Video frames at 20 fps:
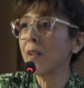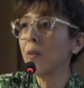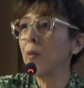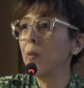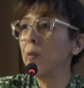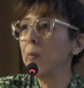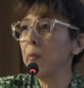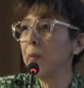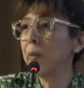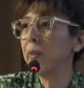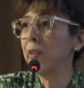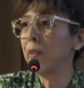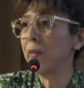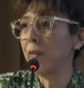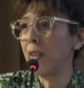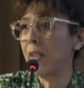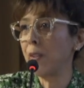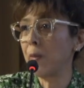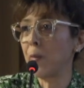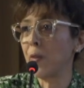whole point of
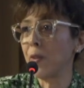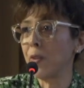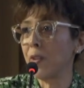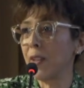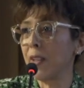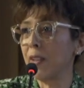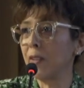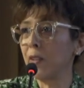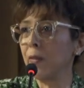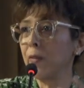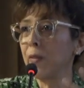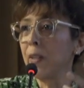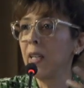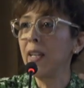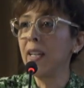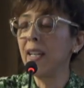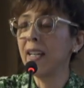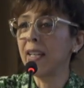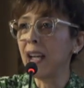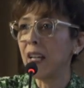this project, of
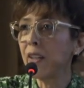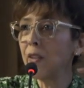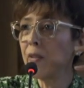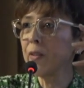kind